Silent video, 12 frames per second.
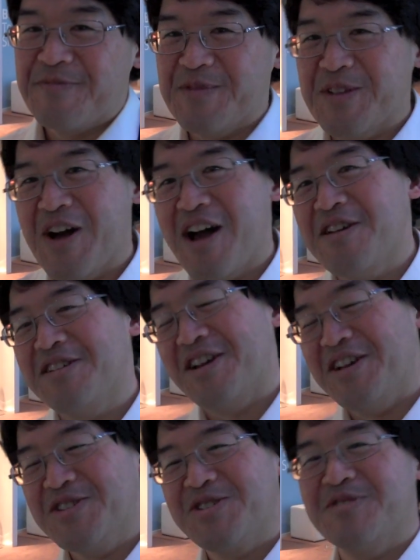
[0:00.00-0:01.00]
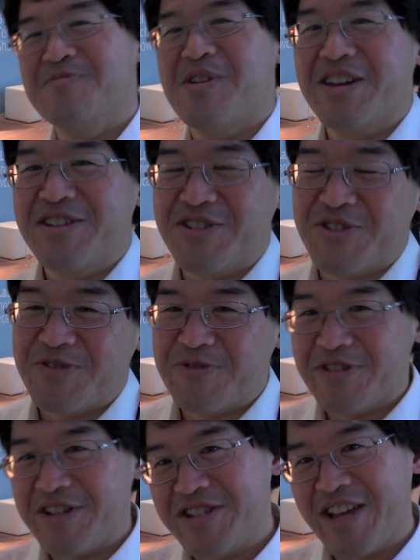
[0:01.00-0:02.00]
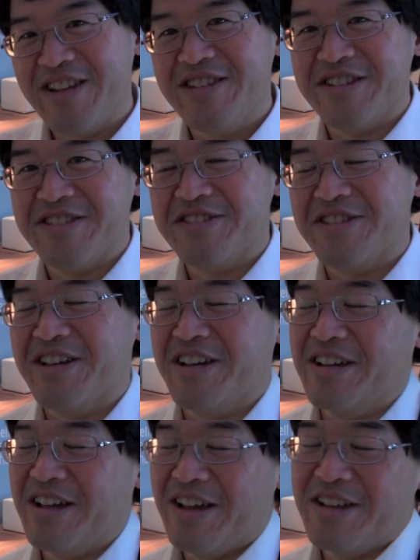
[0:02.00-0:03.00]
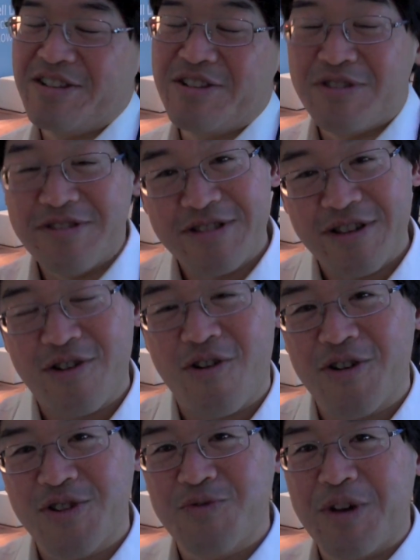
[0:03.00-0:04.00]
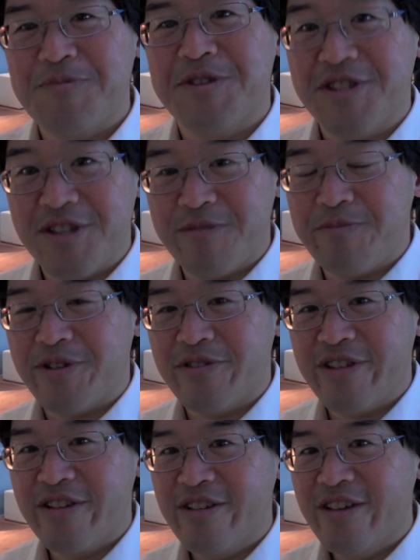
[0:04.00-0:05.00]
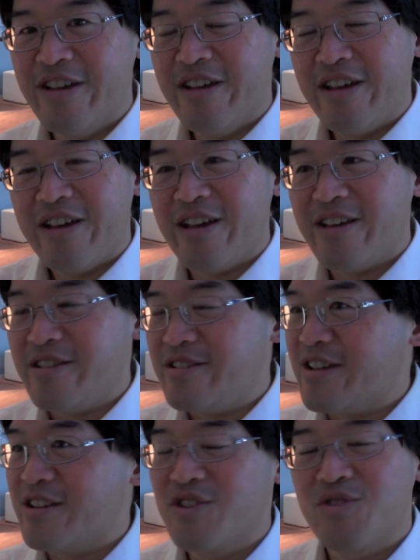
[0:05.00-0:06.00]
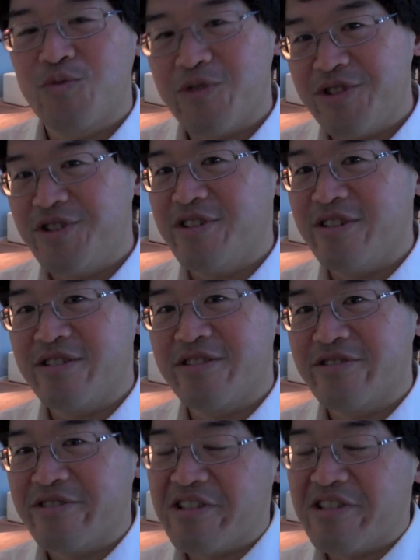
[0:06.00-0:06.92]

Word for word: No, I, I used to monitor attendance and, and the card swipes into the building, and Dennis Ritchie until the